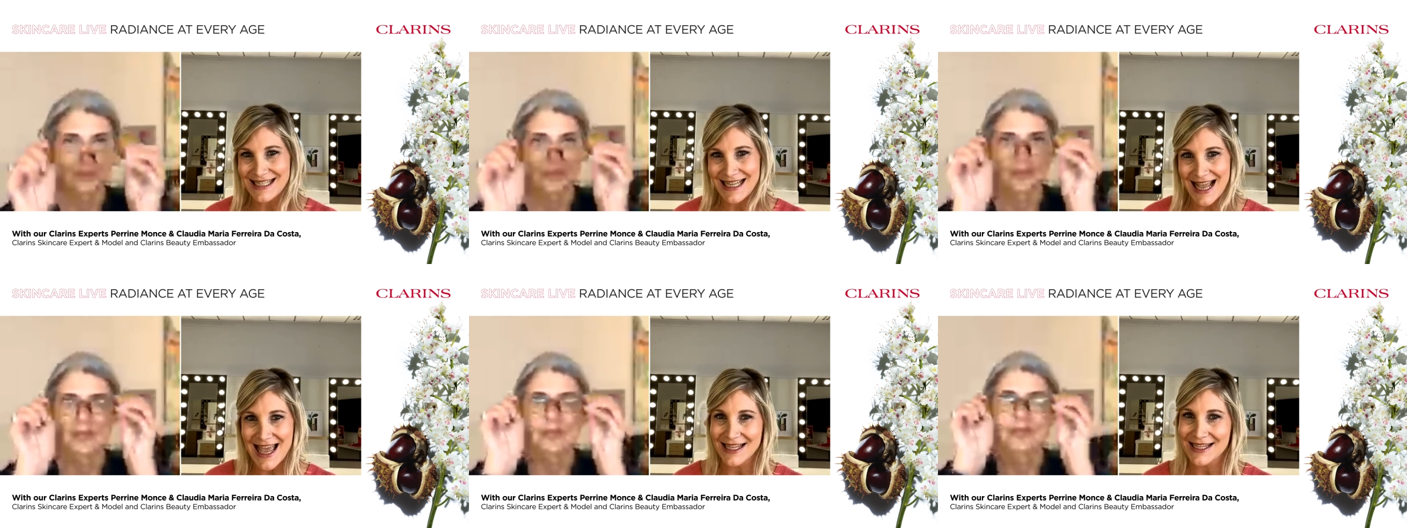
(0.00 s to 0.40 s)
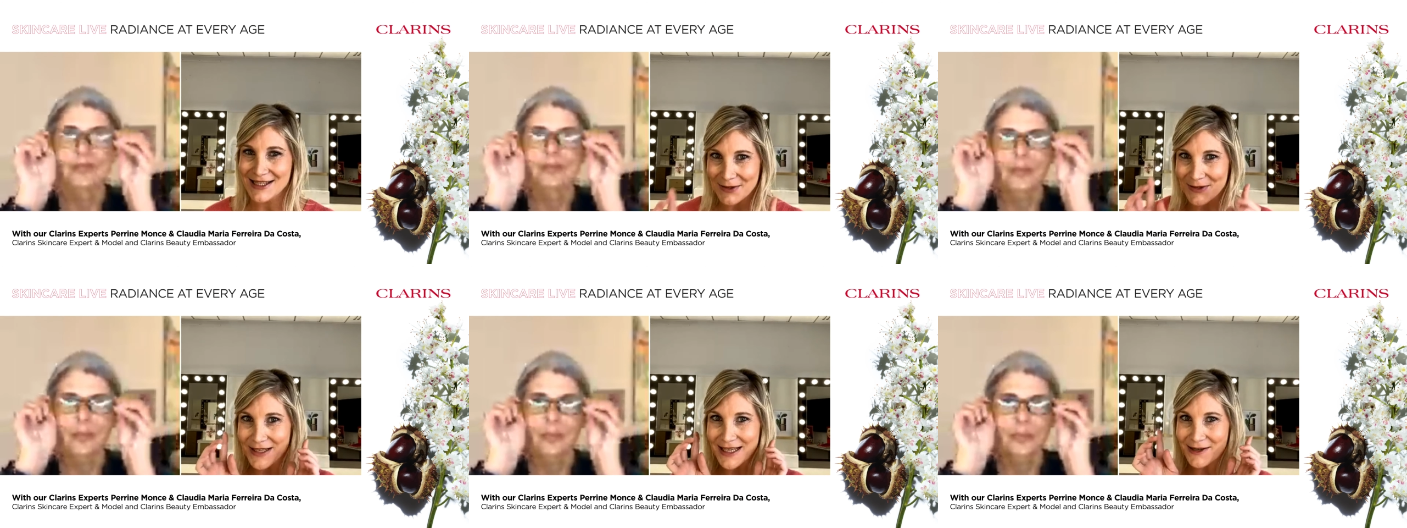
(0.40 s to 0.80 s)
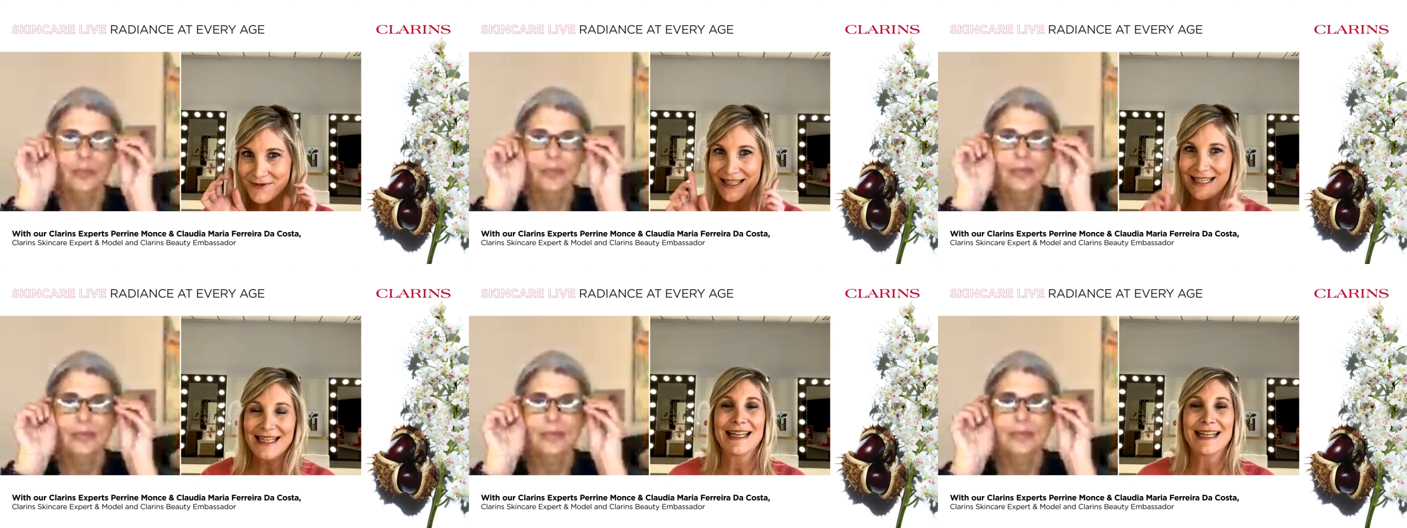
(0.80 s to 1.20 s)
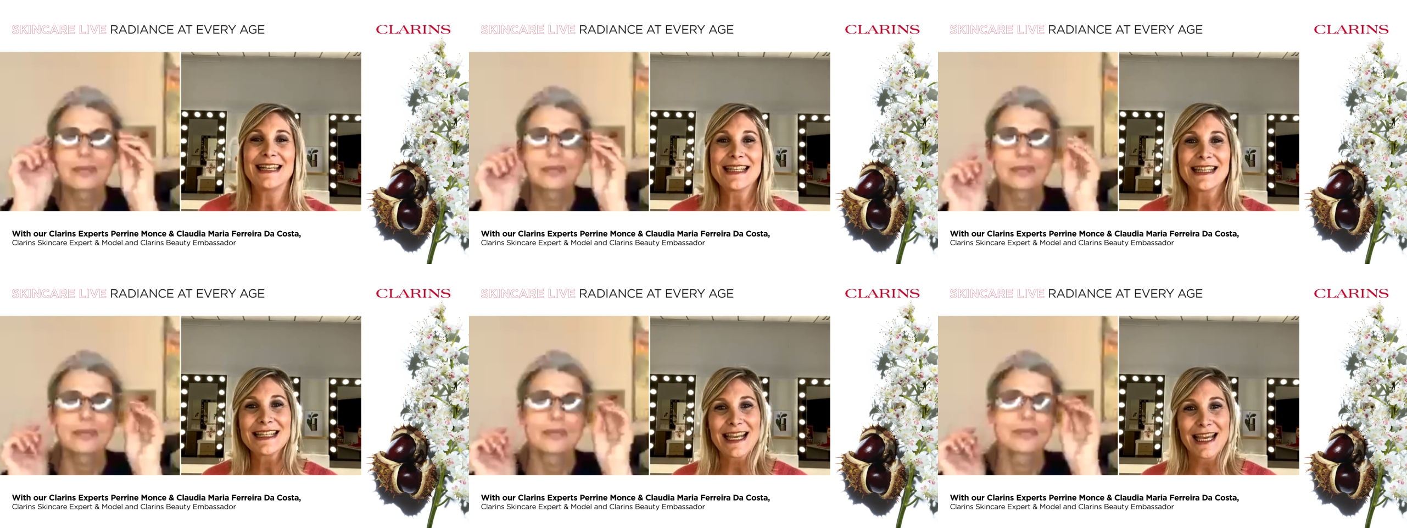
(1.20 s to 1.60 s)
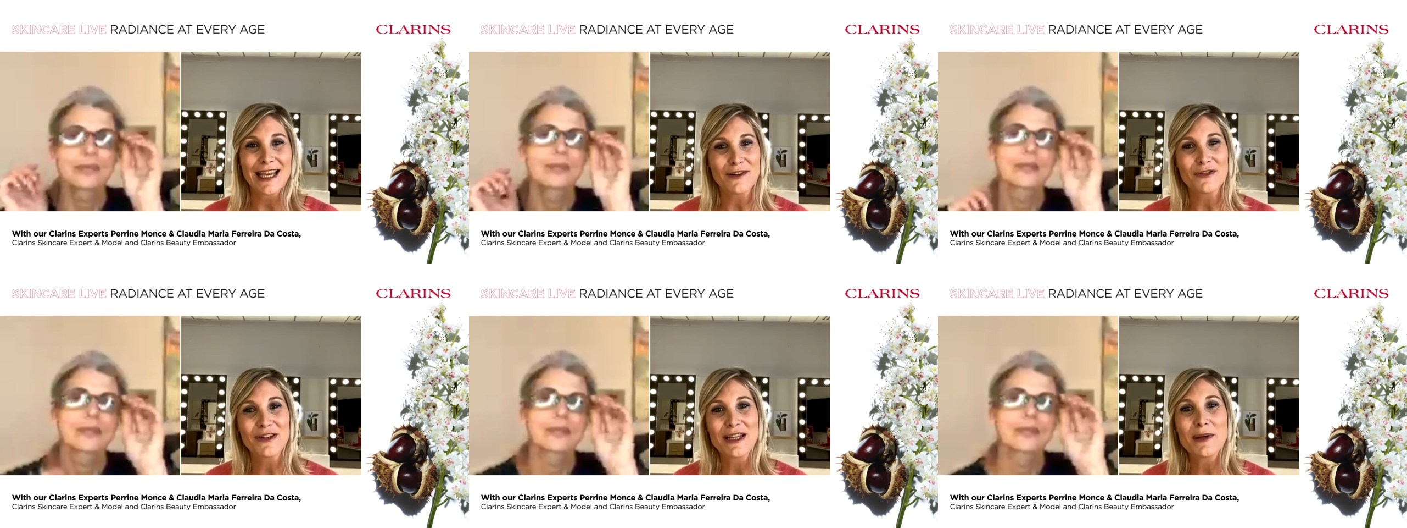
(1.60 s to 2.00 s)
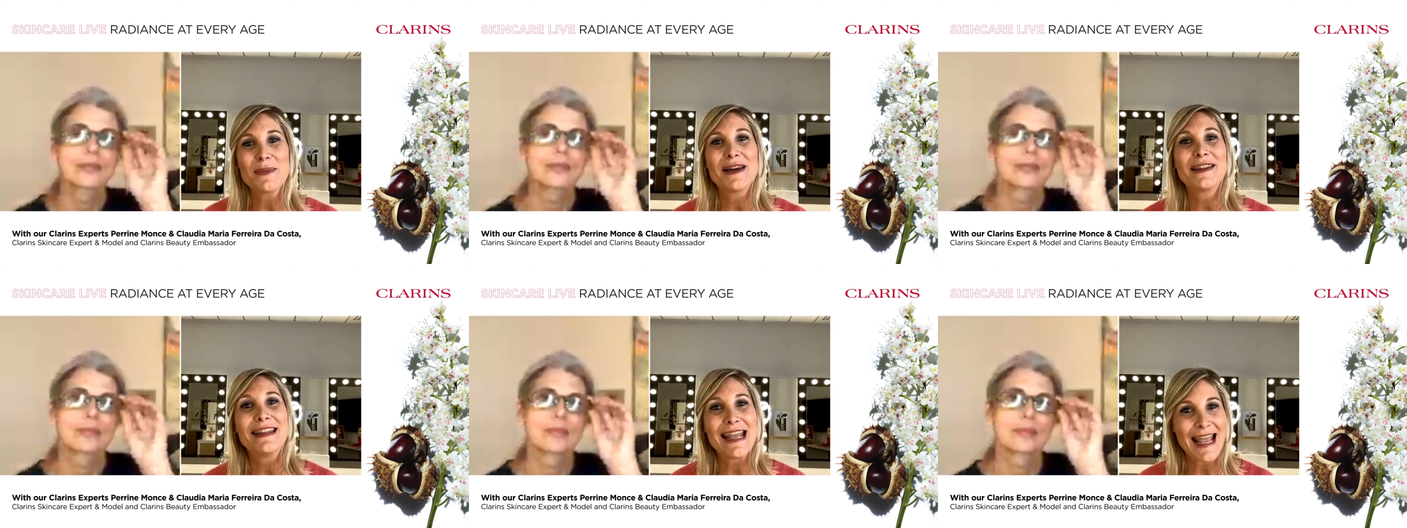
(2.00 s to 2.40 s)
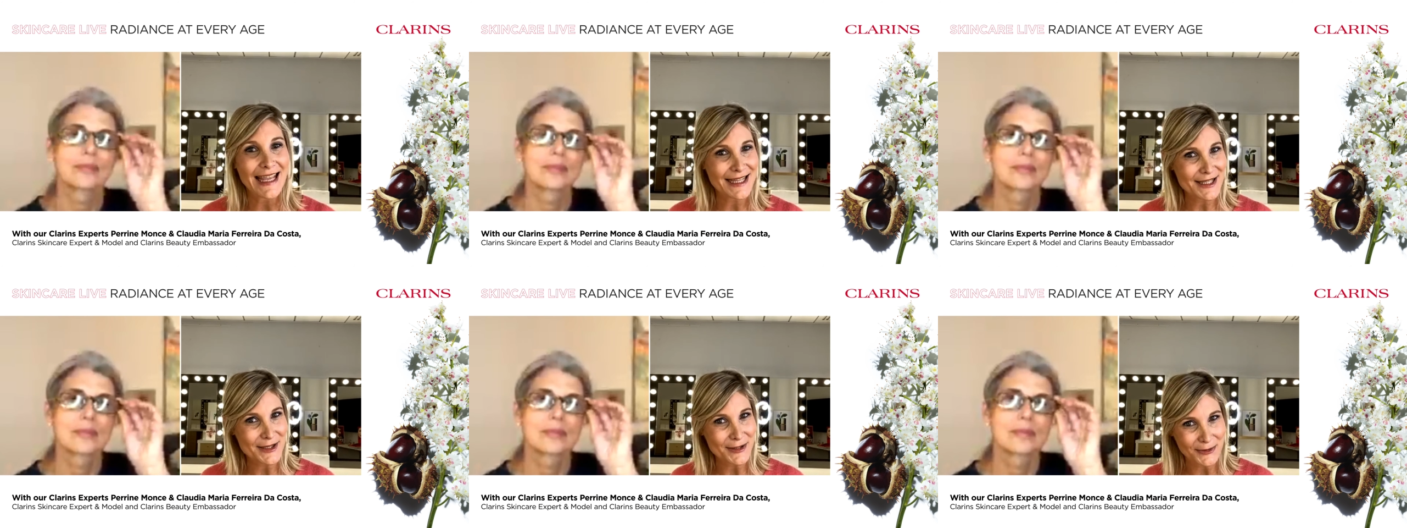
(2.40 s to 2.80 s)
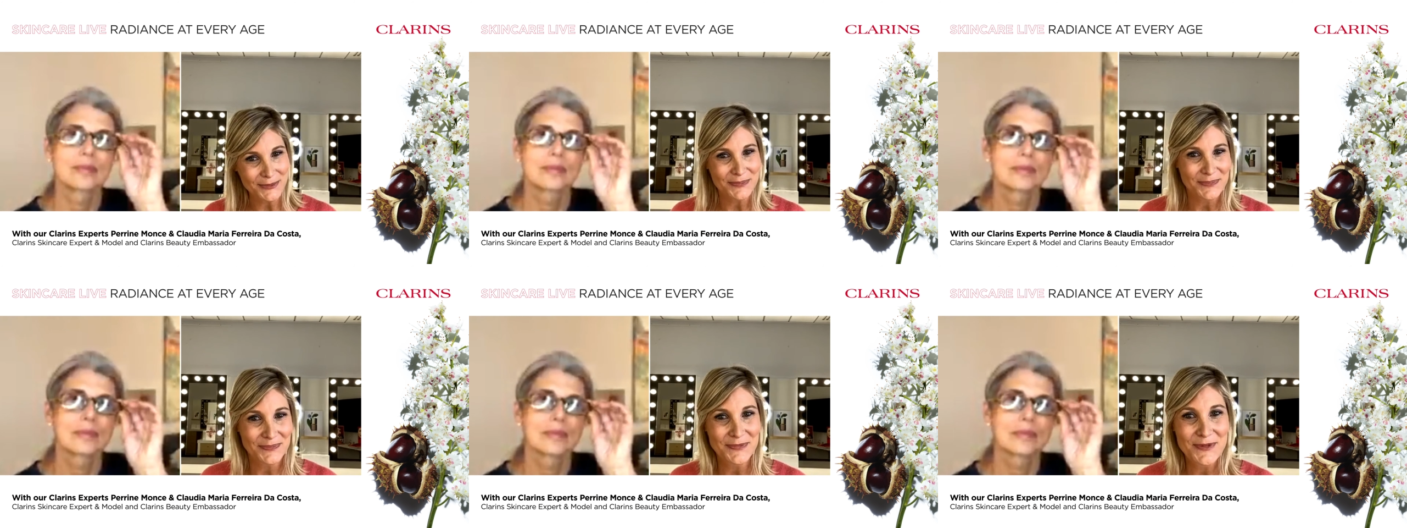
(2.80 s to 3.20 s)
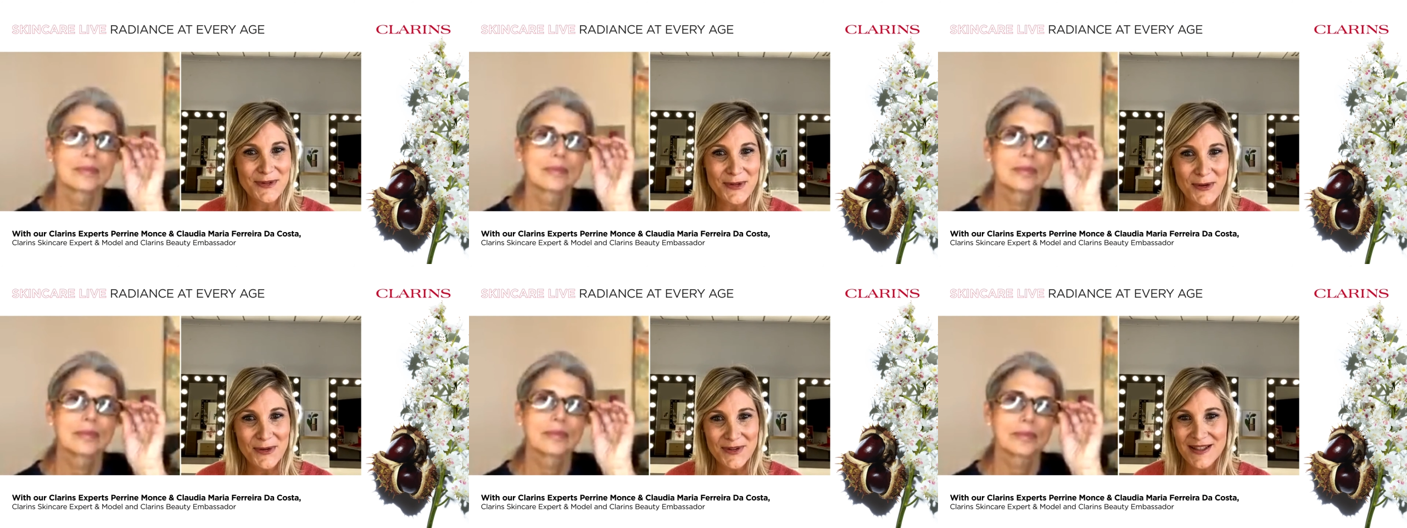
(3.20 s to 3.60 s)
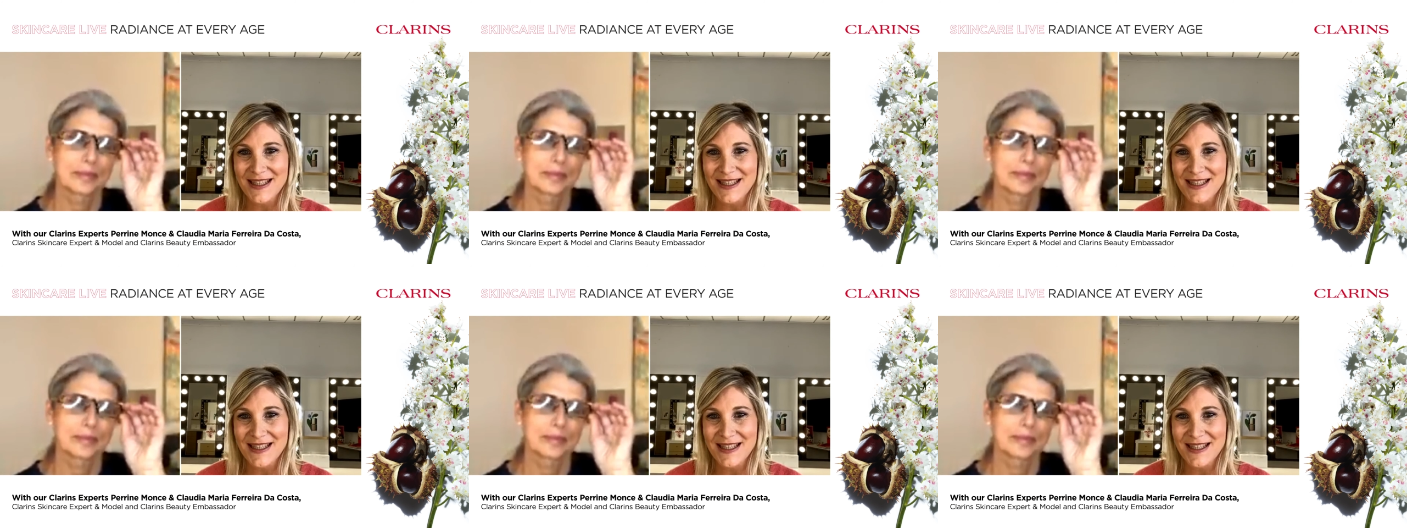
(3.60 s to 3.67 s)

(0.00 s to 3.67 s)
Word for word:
Speaker 1: and so you can really listen carefully about the answer. So